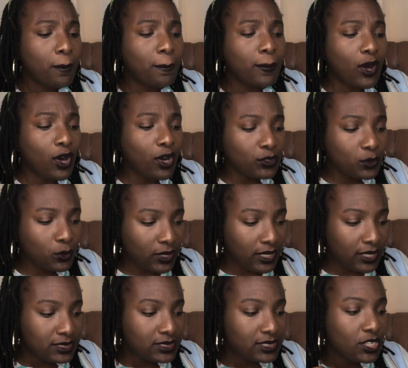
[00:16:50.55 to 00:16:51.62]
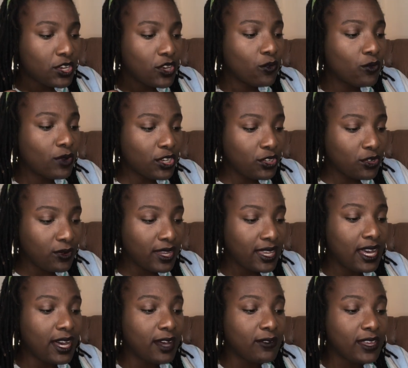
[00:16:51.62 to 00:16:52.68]
Baldwin's
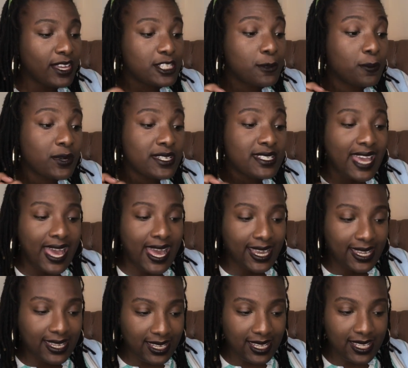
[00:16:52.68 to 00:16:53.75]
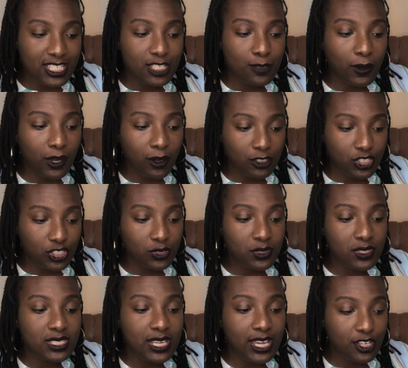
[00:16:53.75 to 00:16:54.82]
rendering of his protagonist's spiritual,
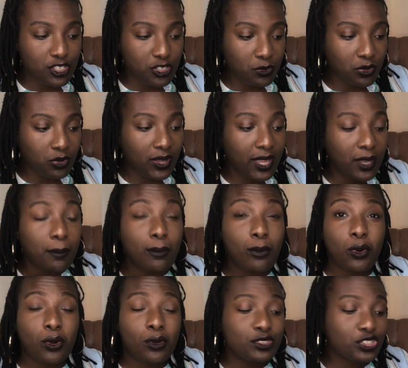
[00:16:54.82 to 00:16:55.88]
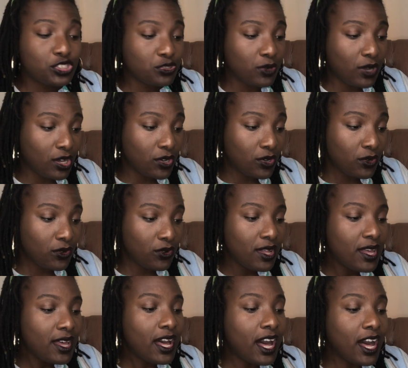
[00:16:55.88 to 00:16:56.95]
sexual, and moral struggle
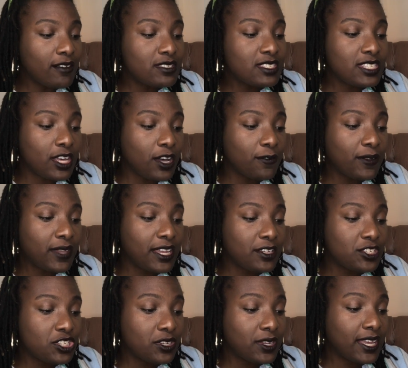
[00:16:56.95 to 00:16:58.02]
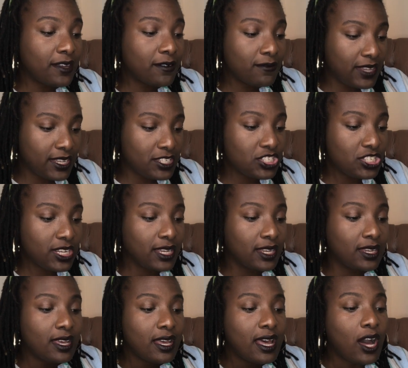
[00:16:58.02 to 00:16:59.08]
of
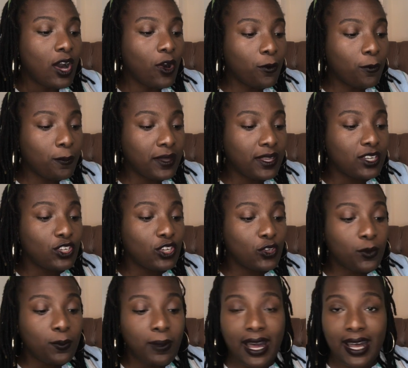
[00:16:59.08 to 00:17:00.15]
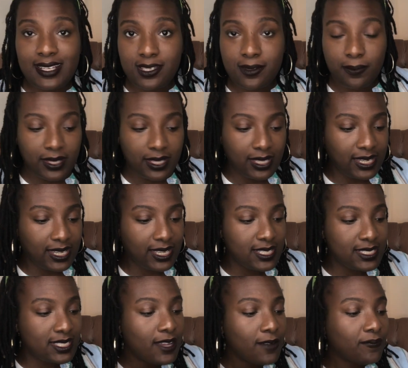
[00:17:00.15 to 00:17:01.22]
self-invention opened new
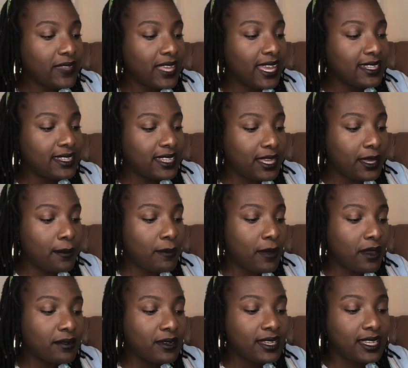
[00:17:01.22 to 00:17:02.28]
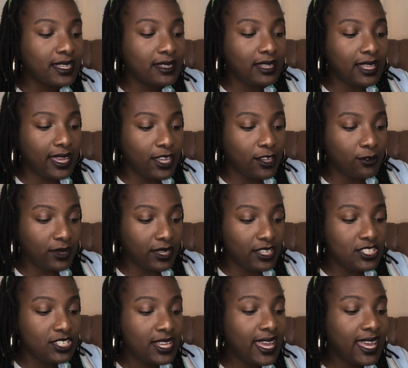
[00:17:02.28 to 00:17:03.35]
possibilities in the American
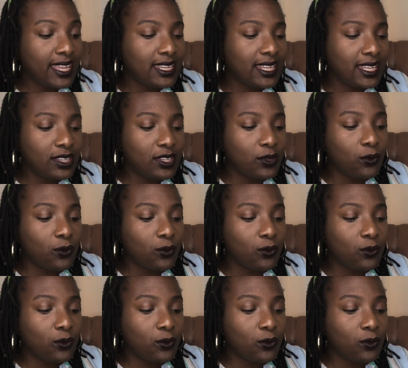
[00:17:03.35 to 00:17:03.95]
language and in the